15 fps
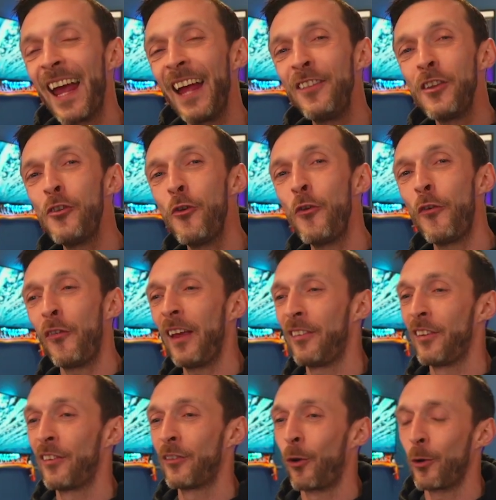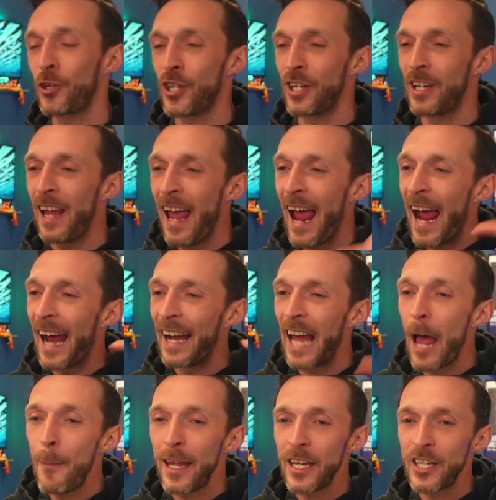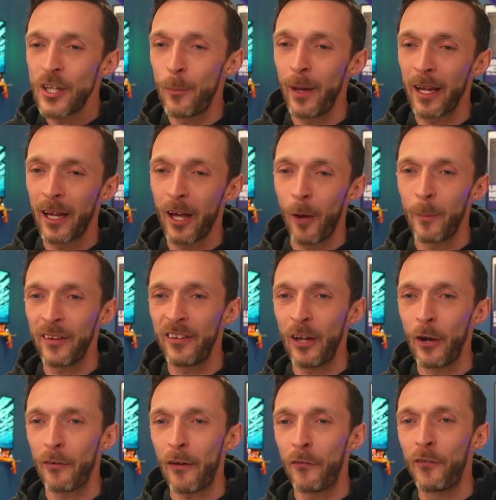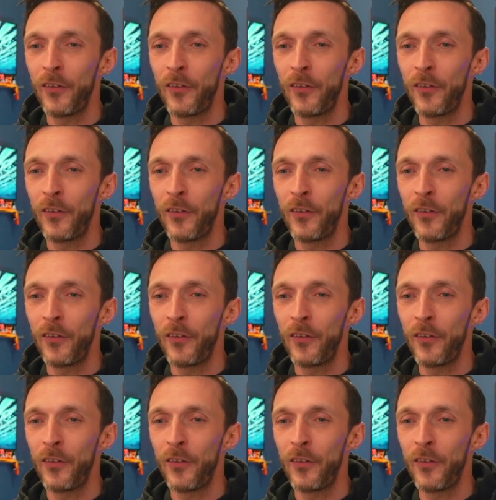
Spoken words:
in the New Faces auction, and I managed to pick up myself a